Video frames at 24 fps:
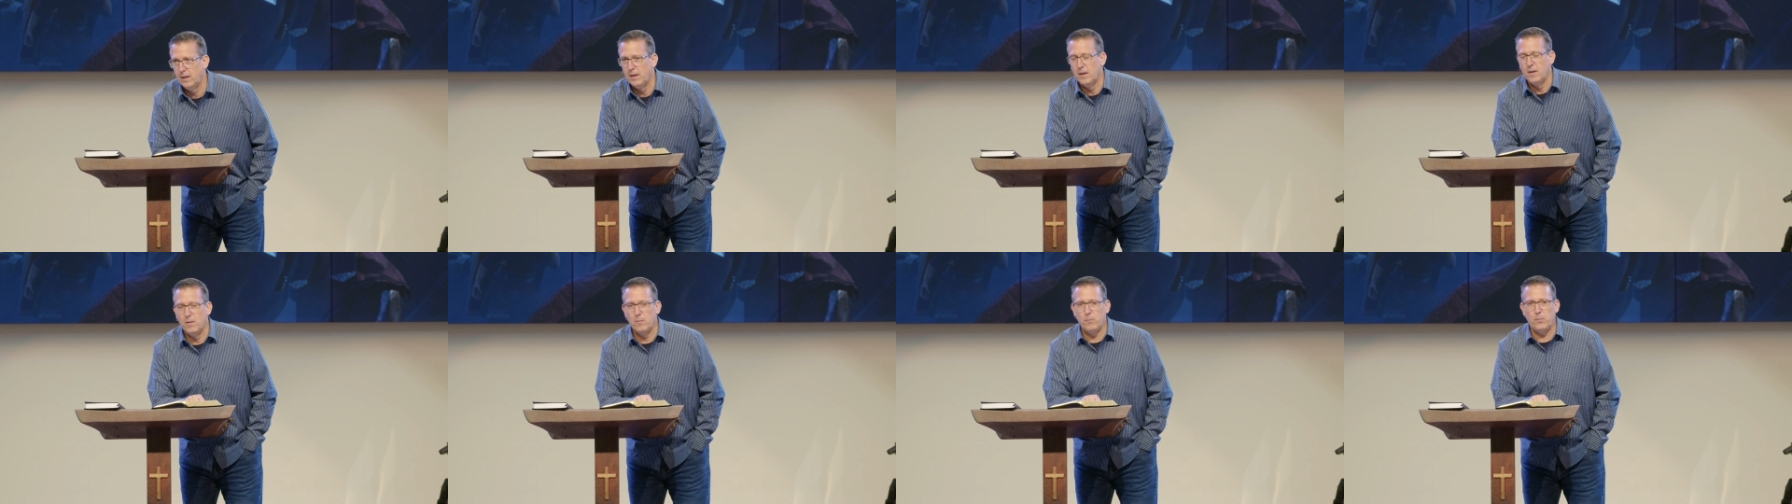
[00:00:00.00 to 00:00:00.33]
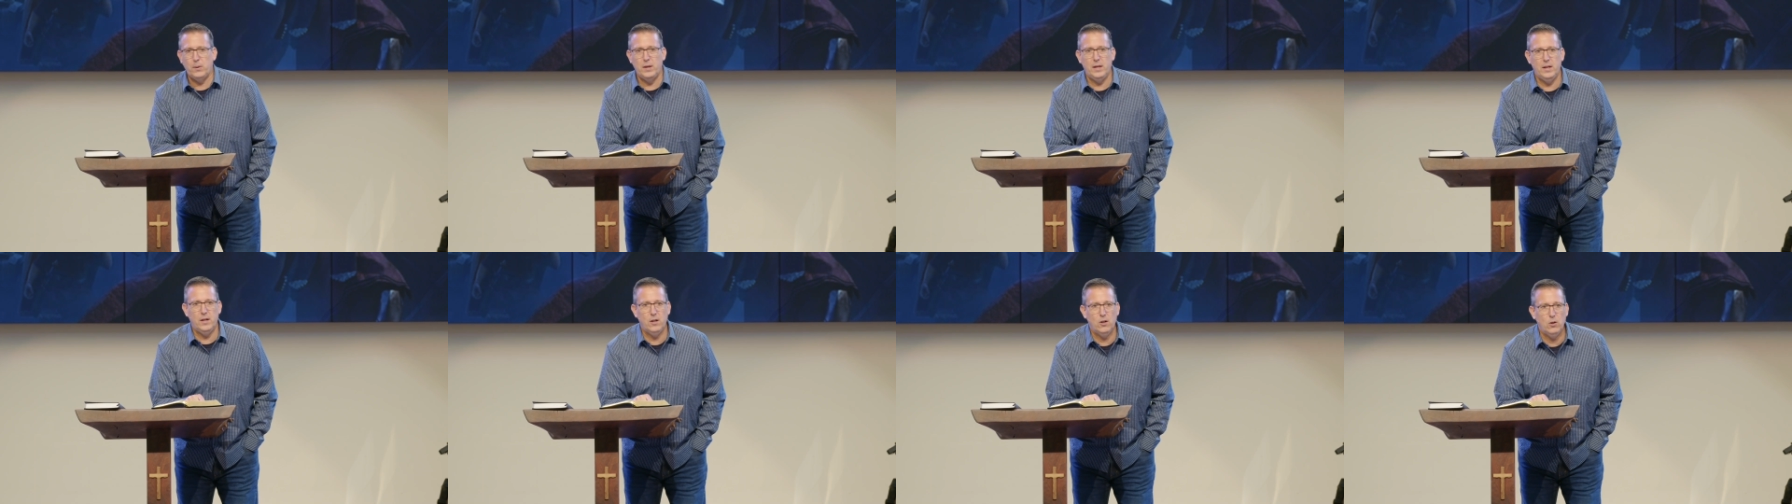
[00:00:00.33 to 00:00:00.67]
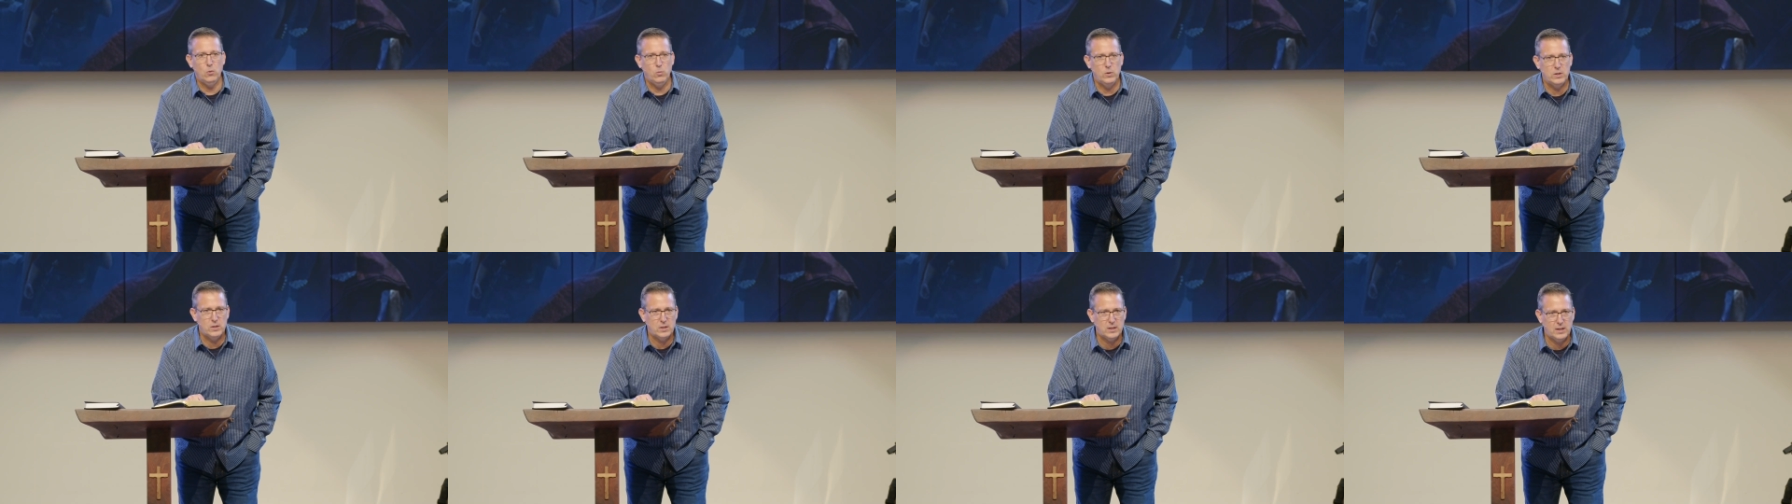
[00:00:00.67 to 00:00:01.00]
Peter
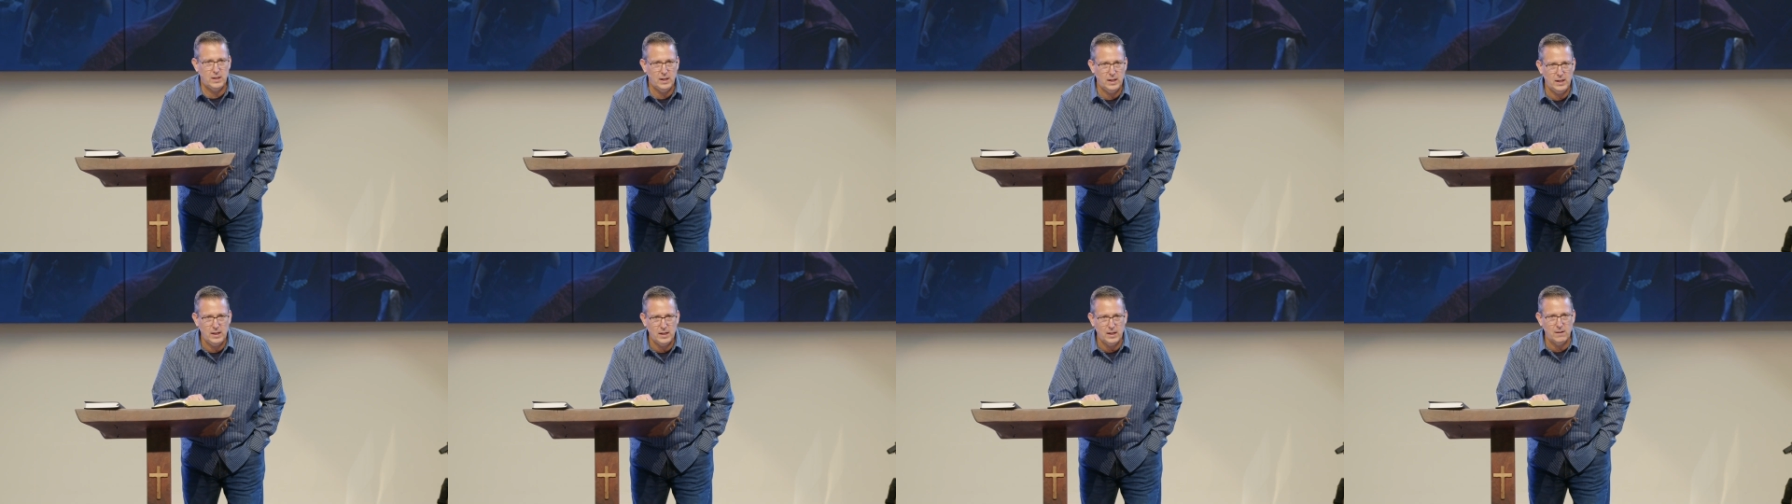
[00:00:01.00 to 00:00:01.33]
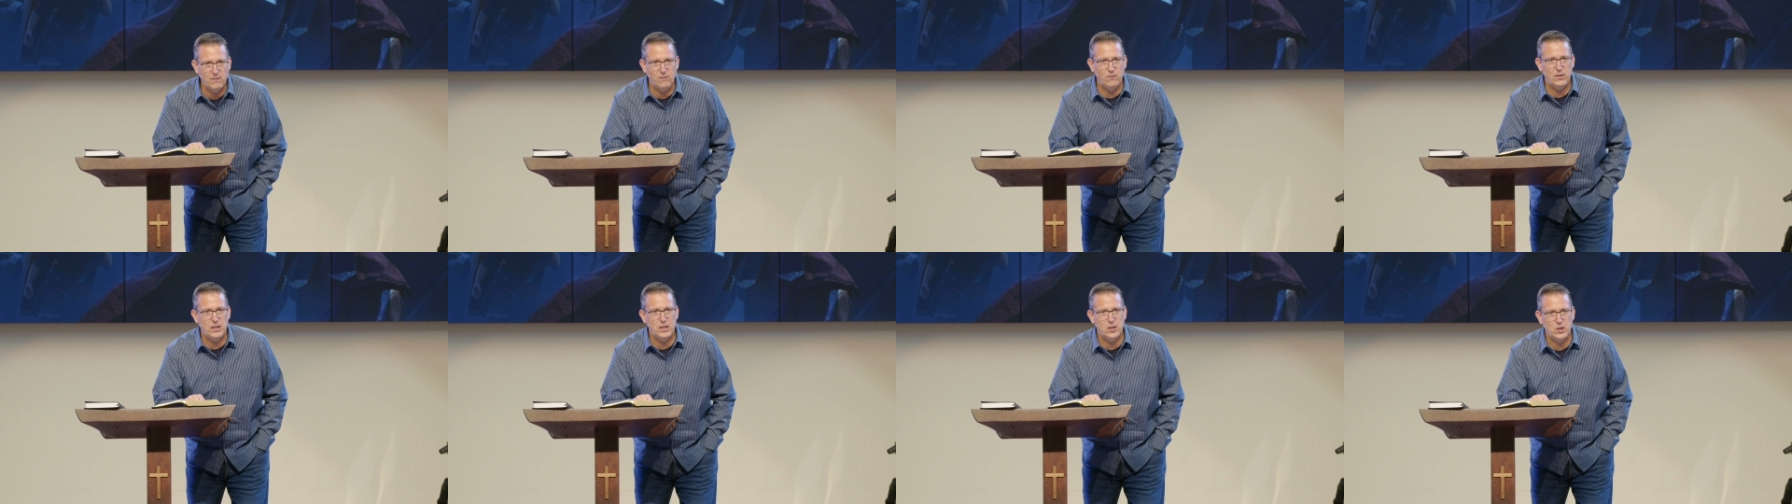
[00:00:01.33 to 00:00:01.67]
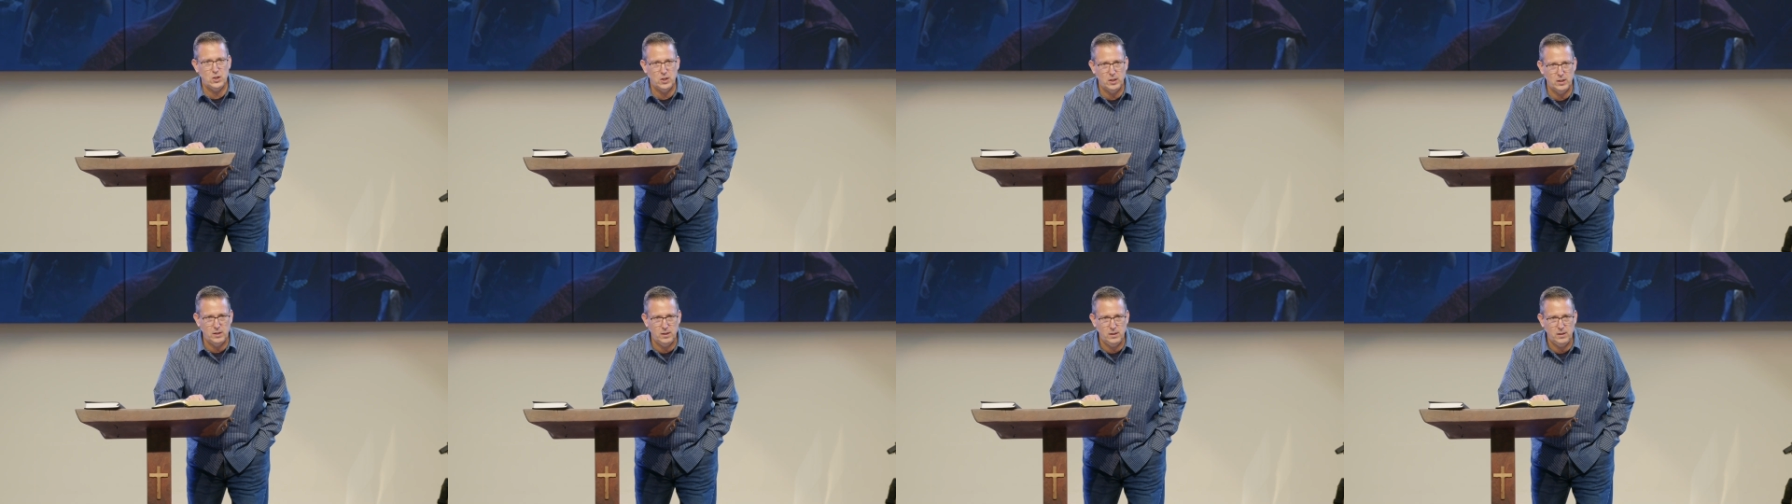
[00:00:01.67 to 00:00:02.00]
was getting a
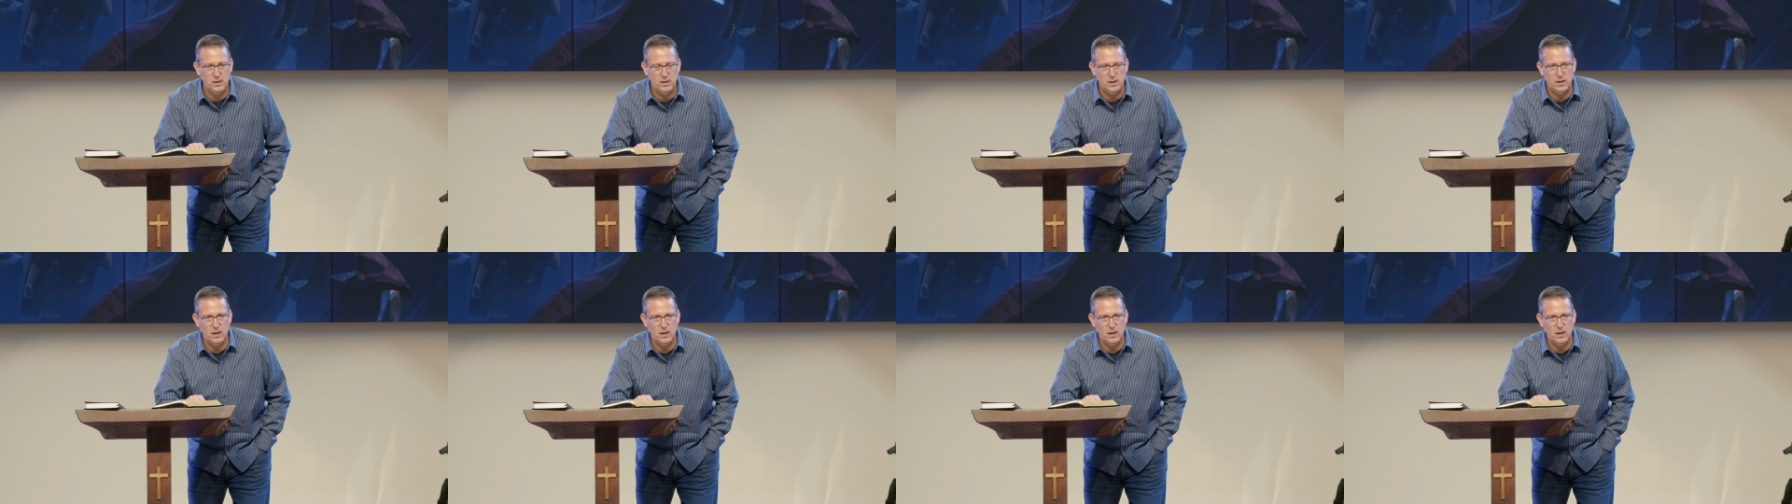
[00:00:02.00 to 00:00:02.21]
vision